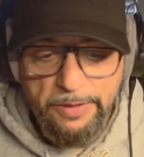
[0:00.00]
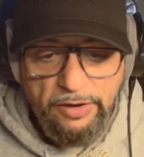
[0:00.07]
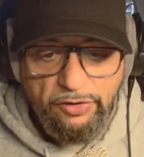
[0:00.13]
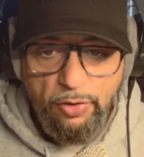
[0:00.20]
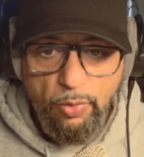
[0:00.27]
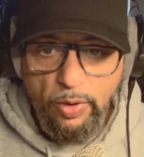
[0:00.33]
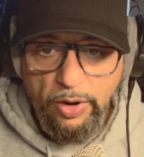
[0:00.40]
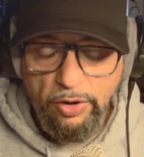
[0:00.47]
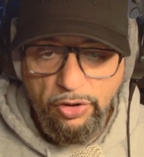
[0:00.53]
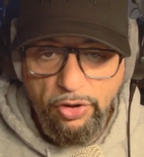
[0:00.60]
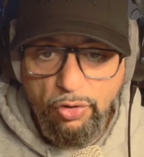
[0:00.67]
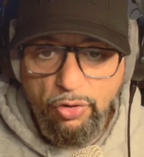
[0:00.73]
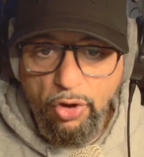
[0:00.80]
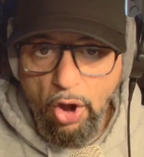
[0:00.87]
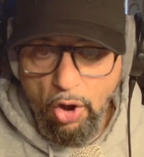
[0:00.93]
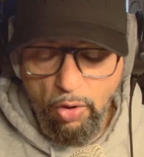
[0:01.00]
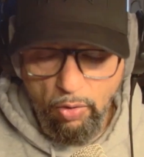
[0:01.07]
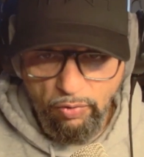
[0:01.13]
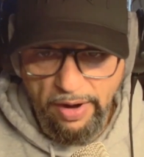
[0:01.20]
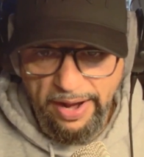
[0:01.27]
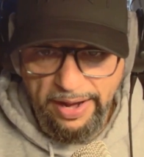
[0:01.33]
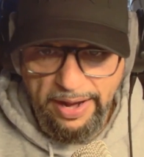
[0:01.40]
To where you go,
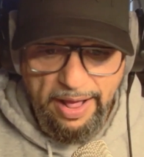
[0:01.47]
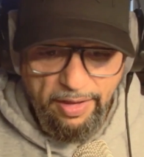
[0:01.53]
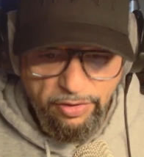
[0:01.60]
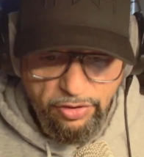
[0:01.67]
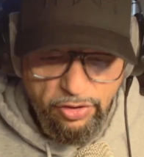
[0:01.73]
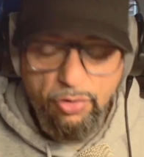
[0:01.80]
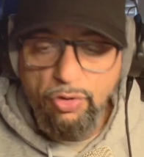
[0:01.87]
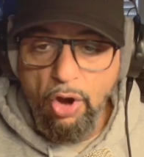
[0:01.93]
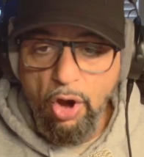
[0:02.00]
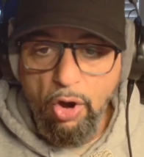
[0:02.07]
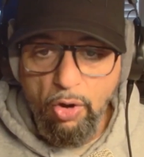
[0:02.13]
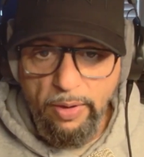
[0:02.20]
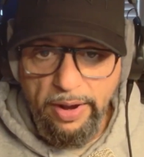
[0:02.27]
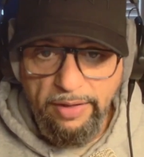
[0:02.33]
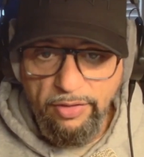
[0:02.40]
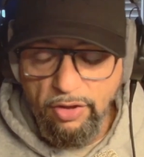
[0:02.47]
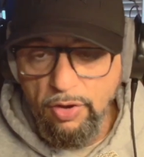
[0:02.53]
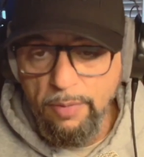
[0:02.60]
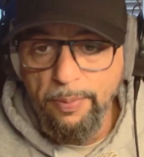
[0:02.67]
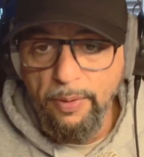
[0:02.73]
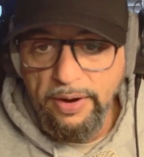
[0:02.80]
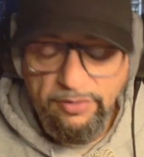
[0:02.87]
right? You go and then you
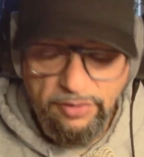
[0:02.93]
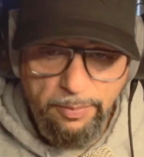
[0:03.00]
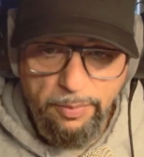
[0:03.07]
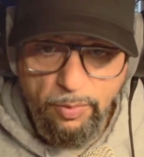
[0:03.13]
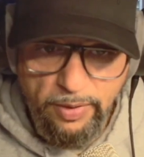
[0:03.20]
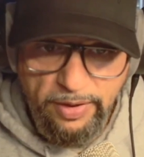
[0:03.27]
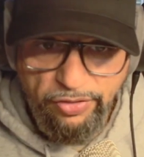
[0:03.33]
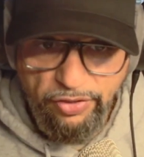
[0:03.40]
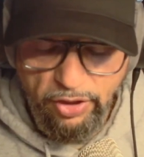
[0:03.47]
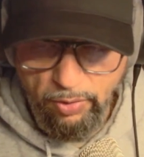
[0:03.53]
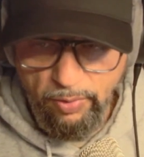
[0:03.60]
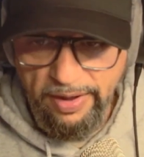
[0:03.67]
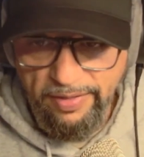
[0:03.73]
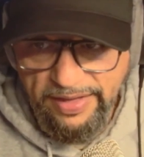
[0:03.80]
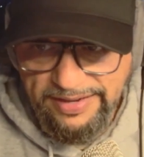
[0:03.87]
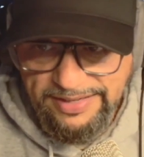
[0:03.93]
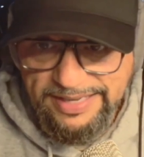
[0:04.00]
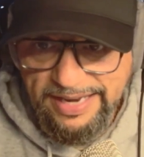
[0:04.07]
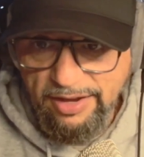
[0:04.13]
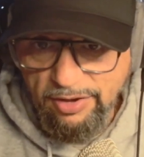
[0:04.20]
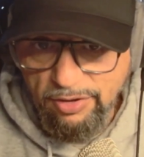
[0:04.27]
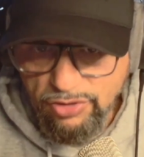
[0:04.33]
bring someone with you and they
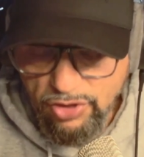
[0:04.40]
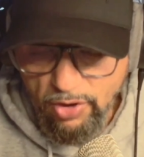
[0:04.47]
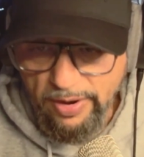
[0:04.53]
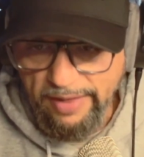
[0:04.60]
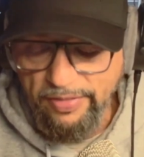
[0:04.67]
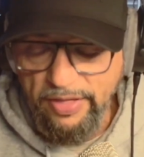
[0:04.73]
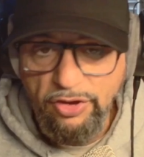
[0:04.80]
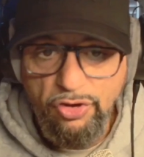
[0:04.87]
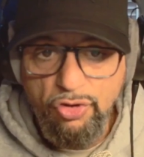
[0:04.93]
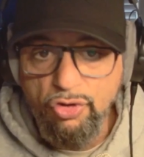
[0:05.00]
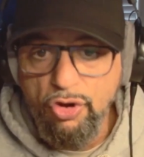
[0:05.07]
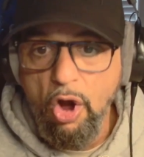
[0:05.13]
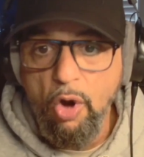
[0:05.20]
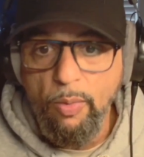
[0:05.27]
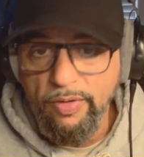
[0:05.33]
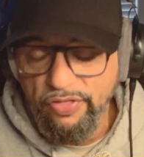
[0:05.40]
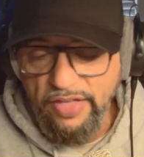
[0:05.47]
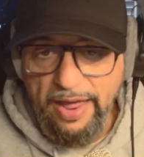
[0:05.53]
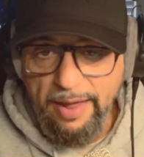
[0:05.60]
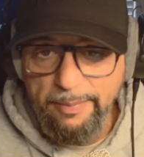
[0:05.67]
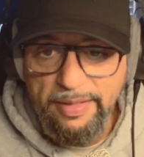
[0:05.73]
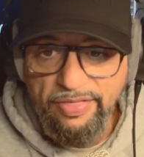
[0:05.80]
see you do it. Then you go with
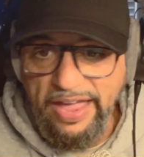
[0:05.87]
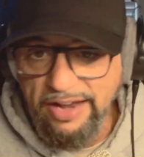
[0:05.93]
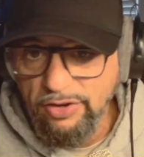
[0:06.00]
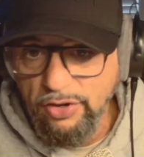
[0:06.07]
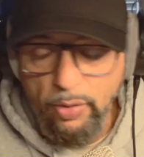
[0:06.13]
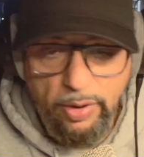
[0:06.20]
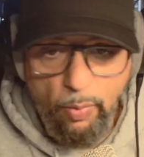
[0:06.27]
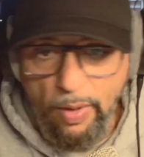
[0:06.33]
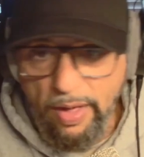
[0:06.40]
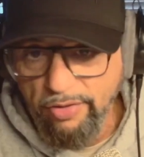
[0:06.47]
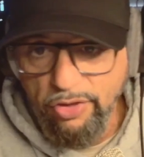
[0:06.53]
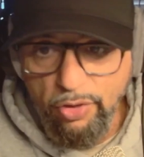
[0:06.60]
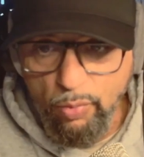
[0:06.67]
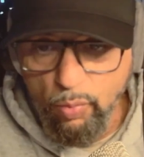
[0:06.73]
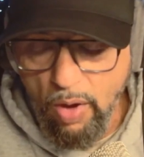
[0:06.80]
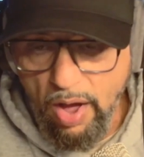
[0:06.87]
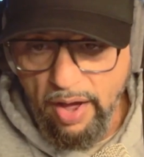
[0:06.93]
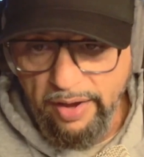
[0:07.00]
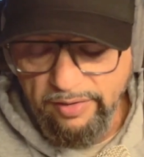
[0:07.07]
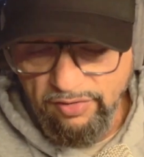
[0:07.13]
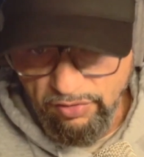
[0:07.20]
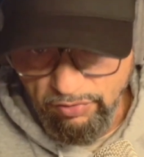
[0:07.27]
them and they do it while you
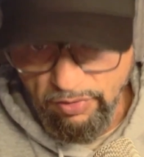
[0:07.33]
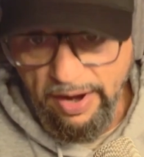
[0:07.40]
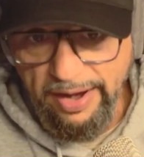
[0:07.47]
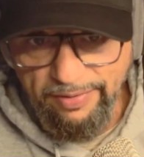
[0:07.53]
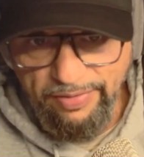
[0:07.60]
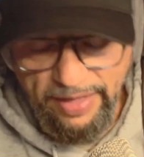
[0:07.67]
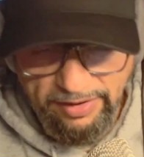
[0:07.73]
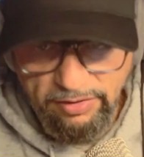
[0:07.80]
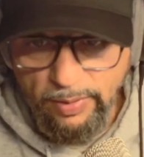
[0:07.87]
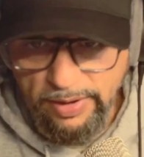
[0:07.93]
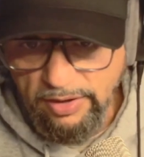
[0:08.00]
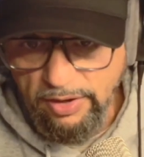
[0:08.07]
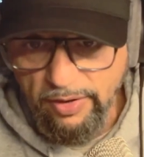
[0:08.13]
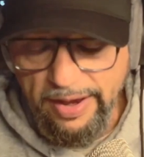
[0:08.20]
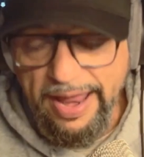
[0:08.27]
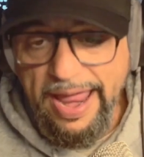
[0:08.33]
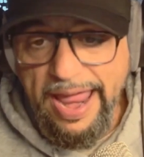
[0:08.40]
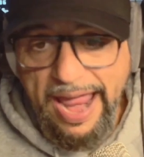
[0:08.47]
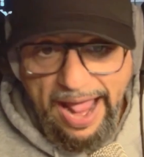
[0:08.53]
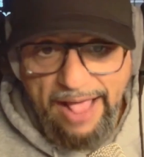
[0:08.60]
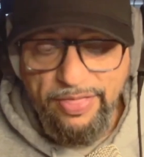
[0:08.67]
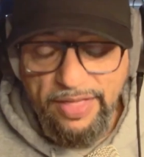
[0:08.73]
watch, right? That's the way you do it.
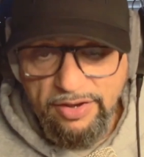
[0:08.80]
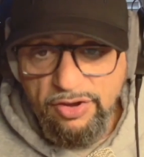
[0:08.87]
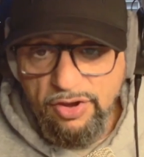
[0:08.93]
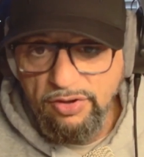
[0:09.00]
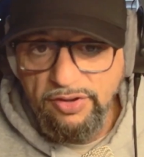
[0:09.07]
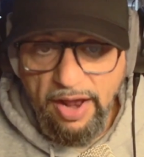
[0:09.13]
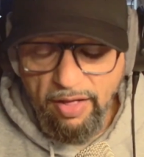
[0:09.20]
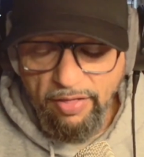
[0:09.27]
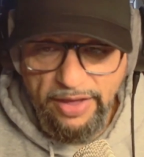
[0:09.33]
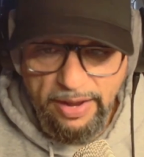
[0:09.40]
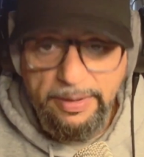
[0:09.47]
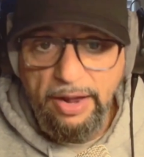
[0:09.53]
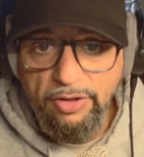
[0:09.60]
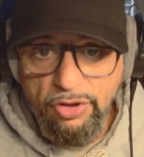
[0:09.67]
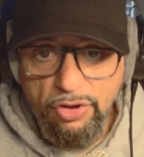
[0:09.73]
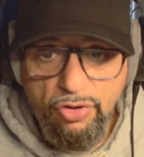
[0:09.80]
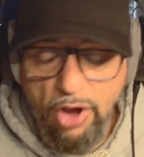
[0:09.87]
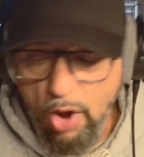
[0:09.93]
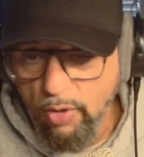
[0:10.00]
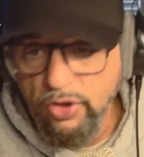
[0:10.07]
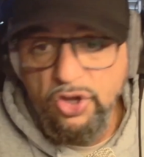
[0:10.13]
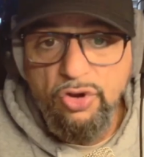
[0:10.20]
And then you tell them, now you
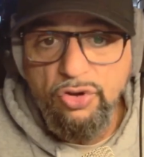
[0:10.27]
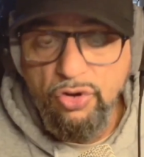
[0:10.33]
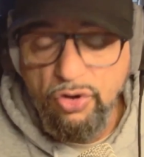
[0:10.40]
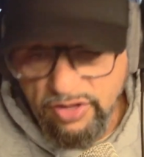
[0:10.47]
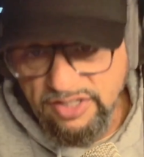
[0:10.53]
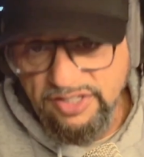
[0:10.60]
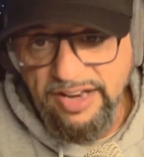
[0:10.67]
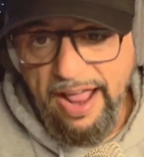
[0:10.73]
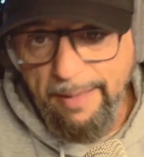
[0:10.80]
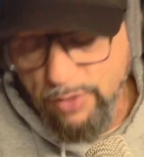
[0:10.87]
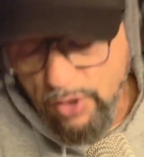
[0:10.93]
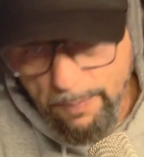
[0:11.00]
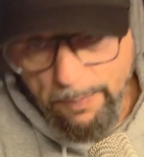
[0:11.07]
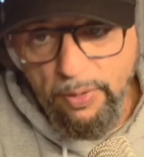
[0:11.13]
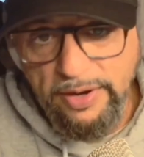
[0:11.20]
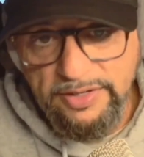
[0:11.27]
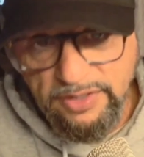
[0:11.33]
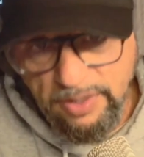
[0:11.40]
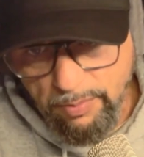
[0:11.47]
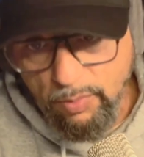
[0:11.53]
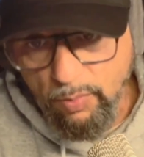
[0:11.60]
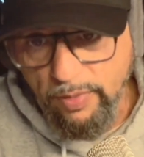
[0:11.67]
go and you do the same. You bring
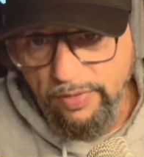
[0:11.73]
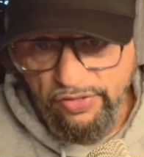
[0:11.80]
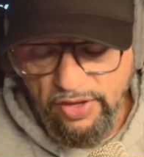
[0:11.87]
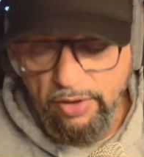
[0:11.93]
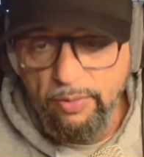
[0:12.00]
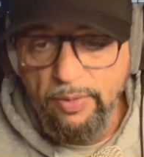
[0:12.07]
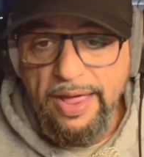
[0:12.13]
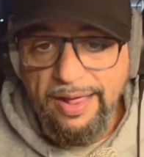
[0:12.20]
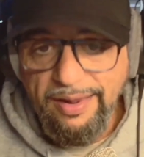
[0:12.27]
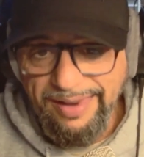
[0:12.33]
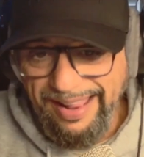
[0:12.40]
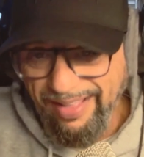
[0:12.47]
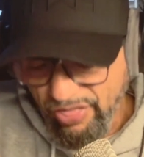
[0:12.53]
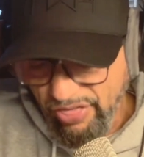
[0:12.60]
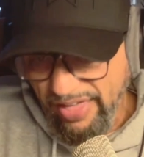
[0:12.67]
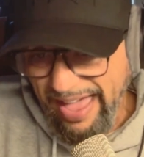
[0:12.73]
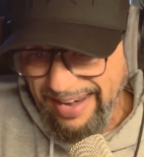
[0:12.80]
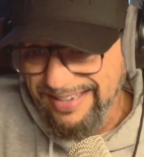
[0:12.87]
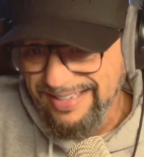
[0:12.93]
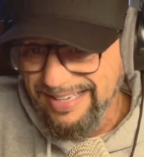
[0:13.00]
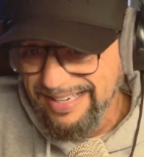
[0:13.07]
someone with you. Like that is the